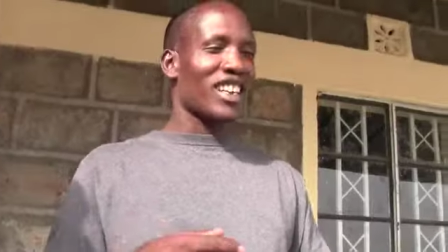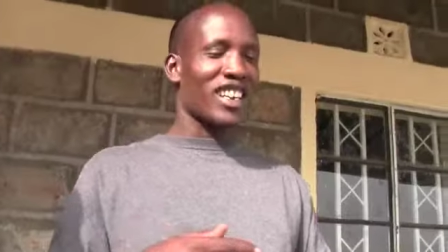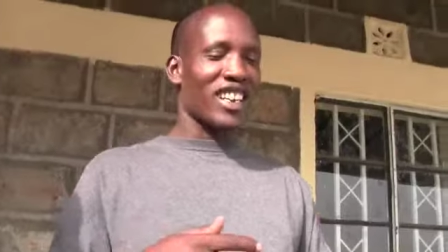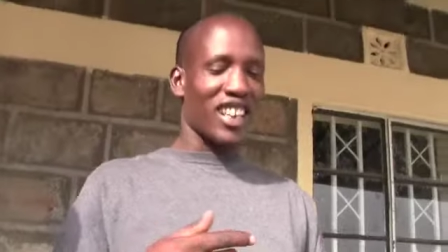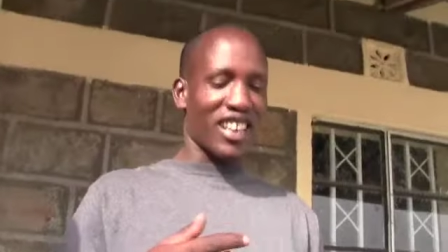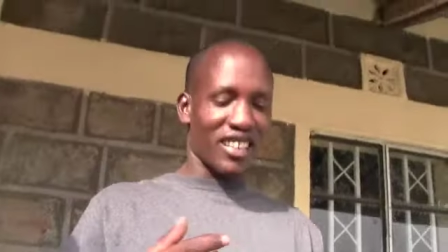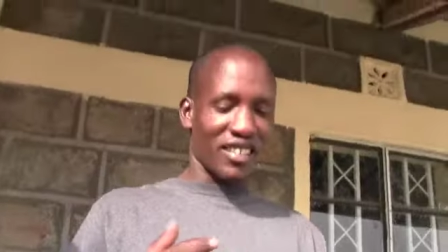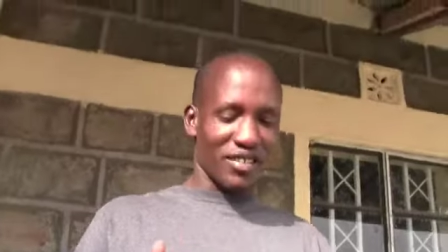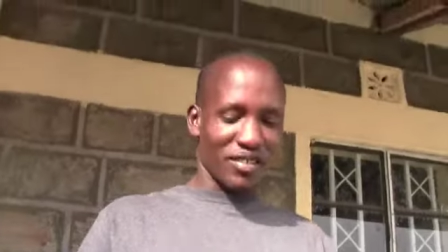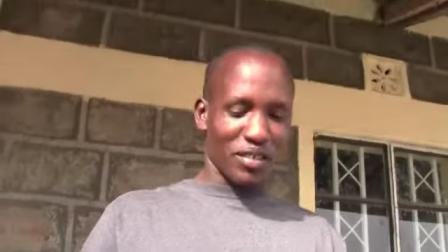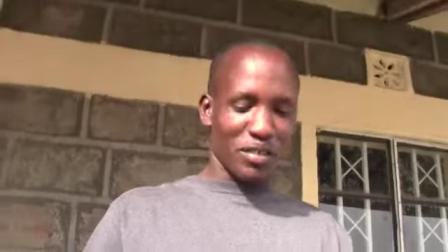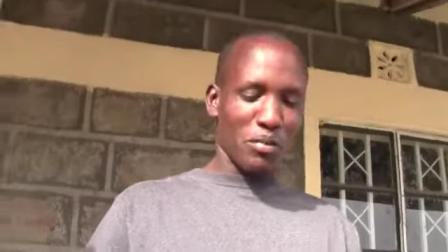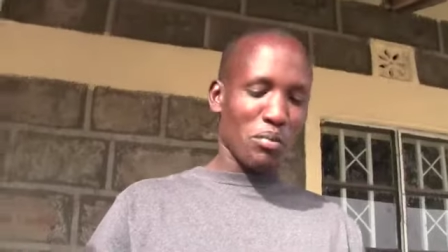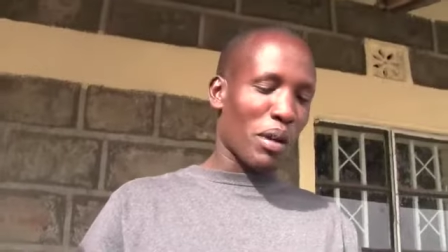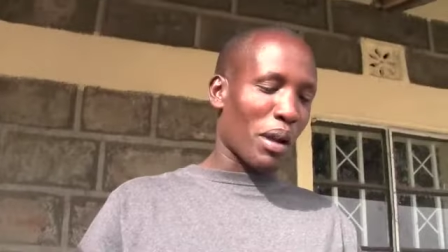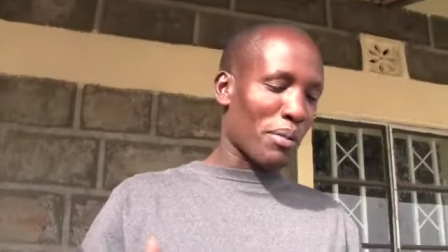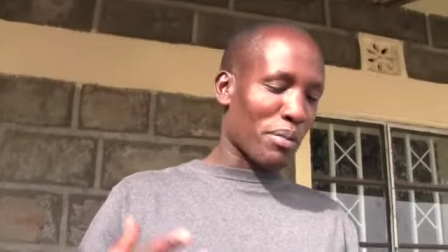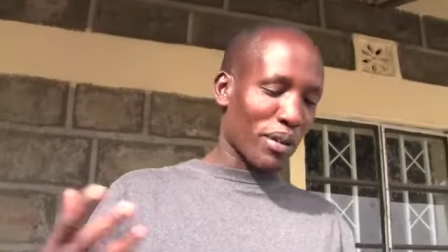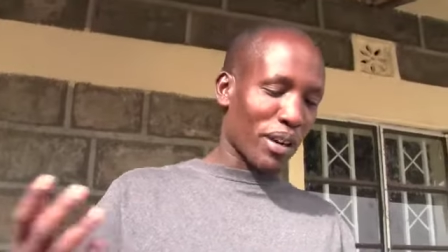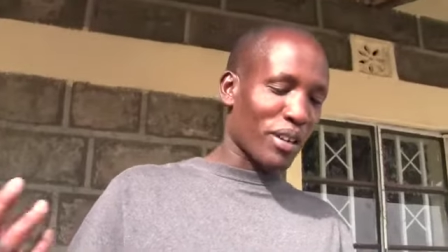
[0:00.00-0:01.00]
that uh,
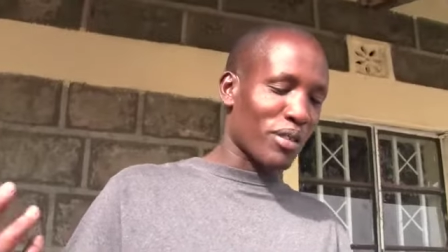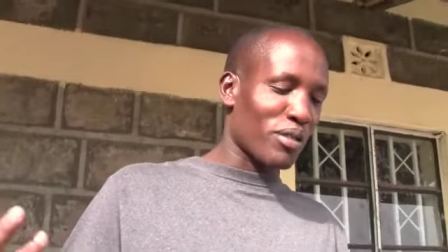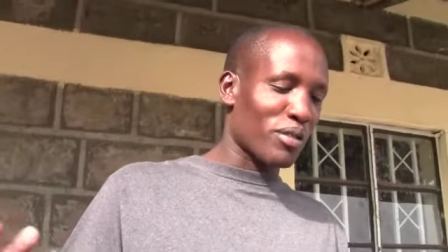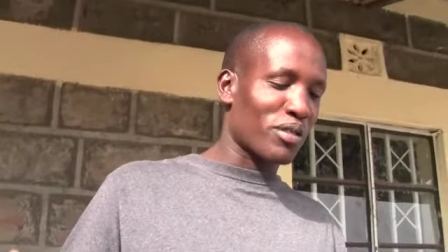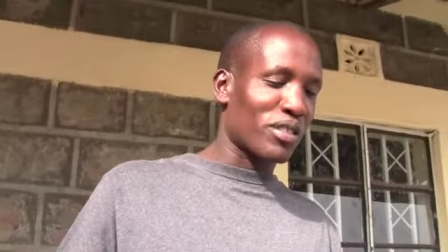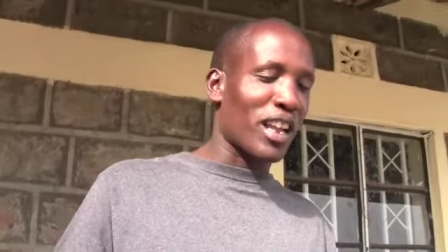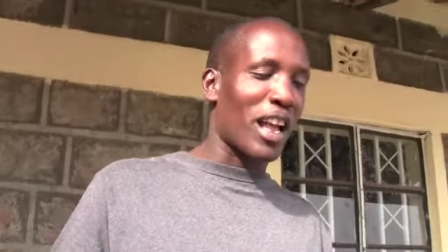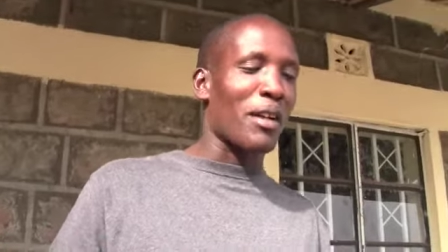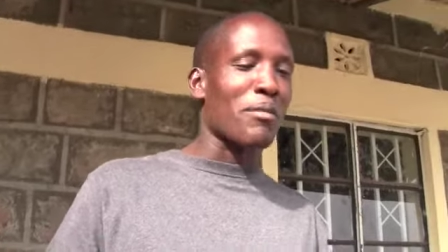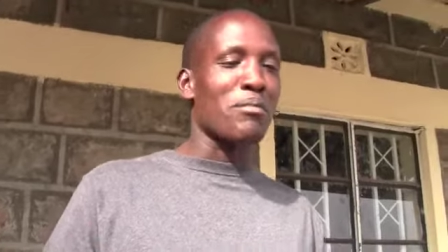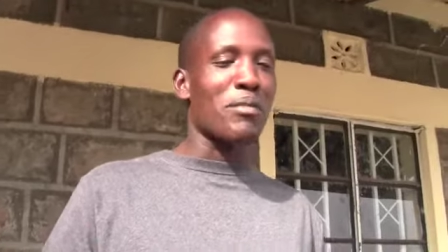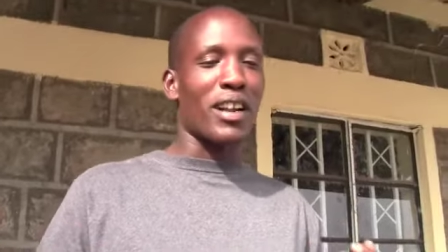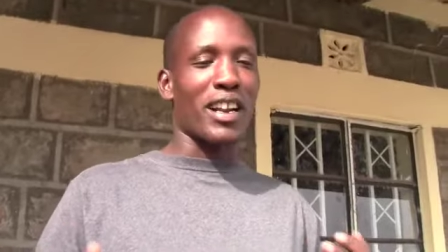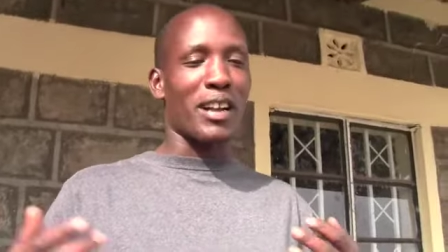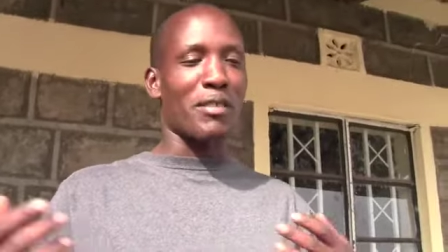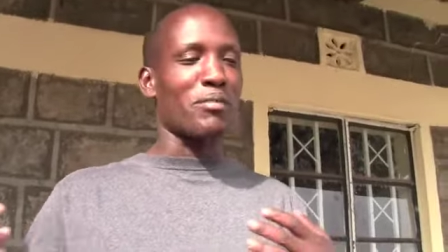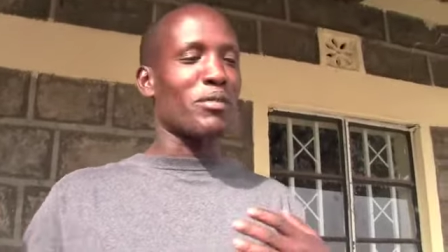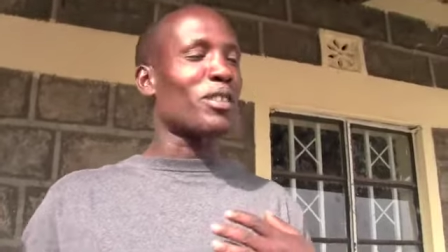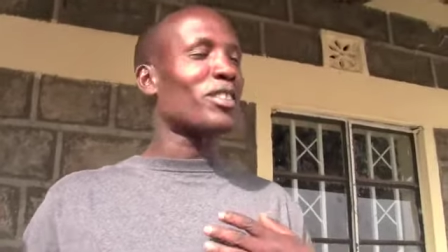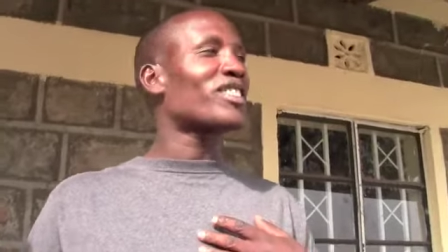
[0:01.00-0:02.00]
my pressure was up, but
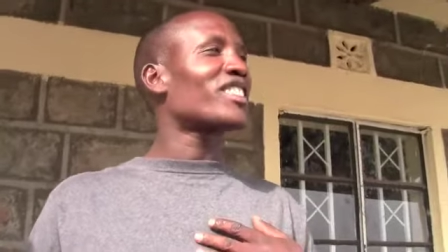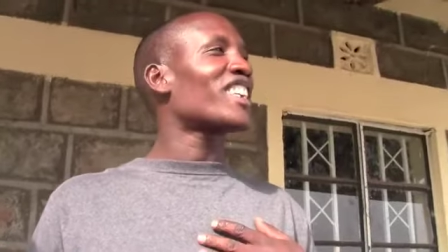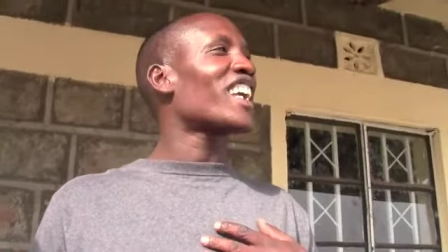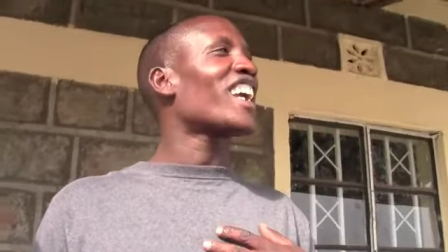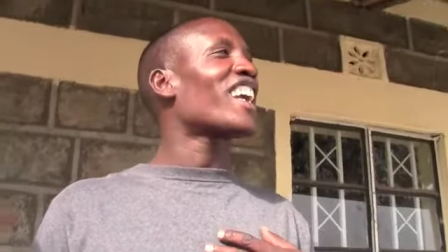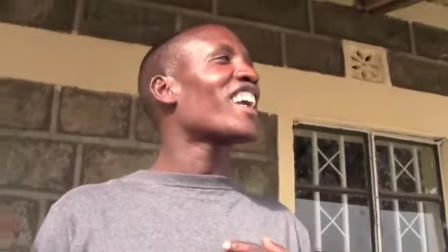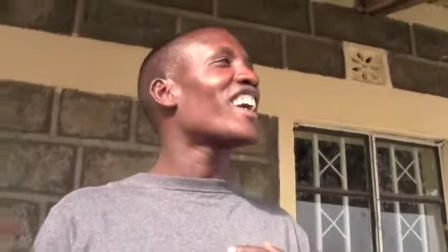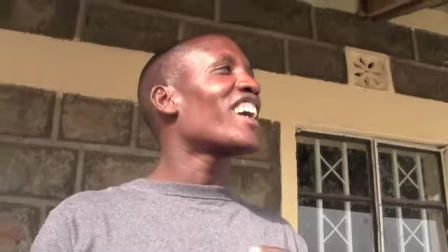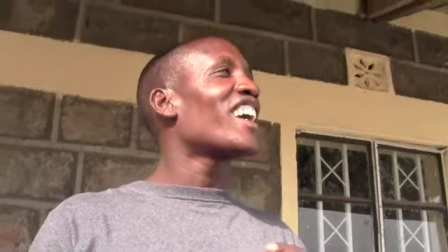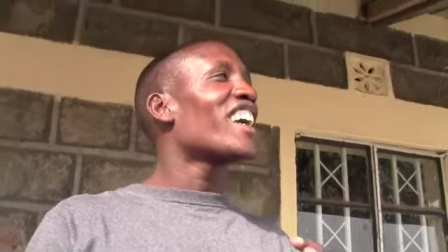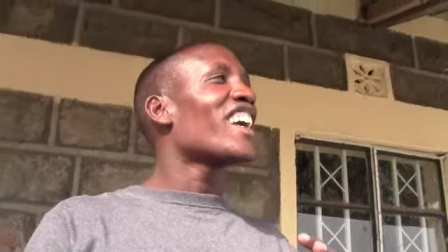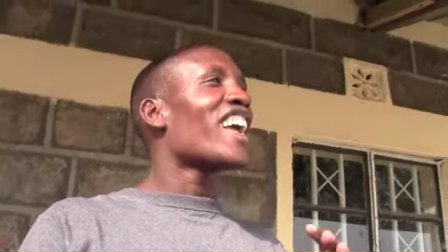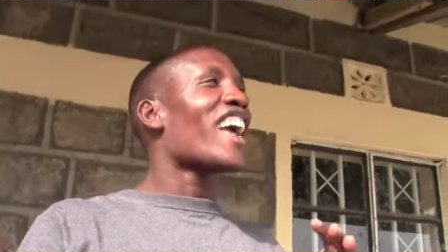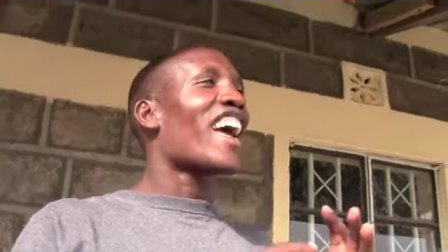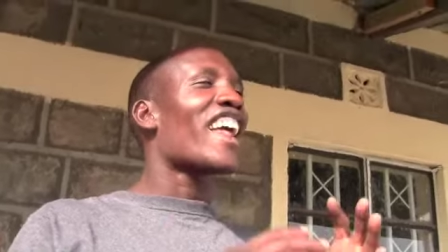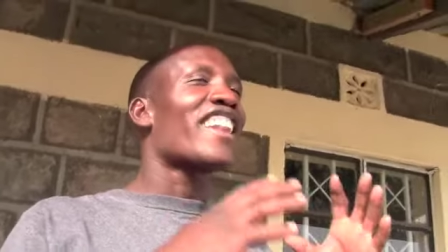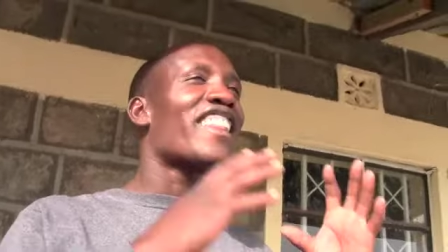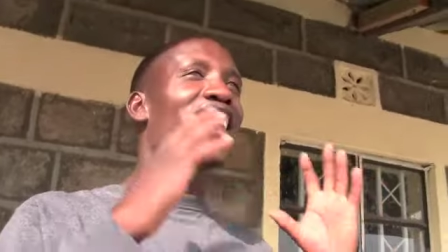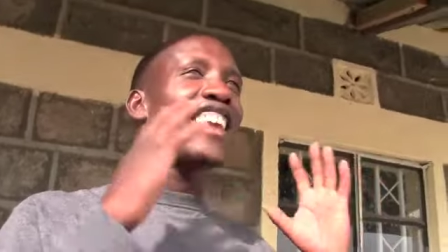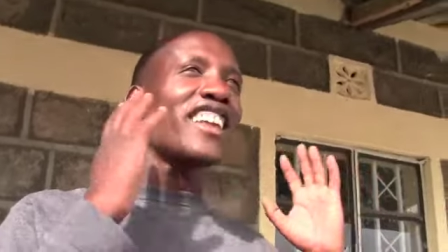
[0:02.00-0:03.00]
I'm not sick.
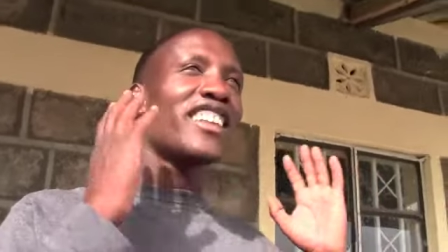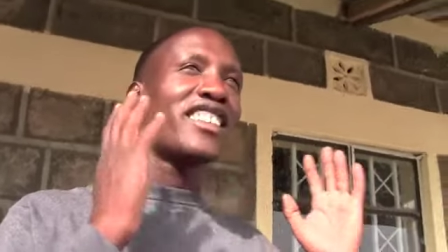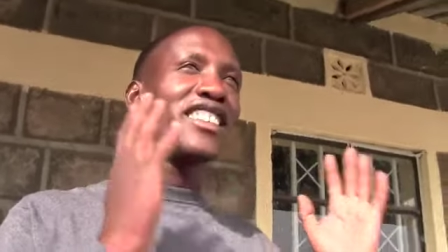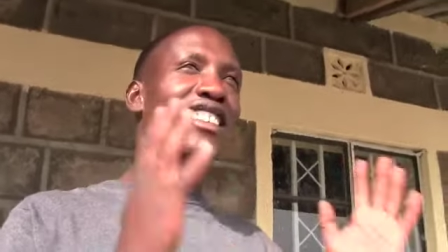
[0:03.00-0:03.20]
And they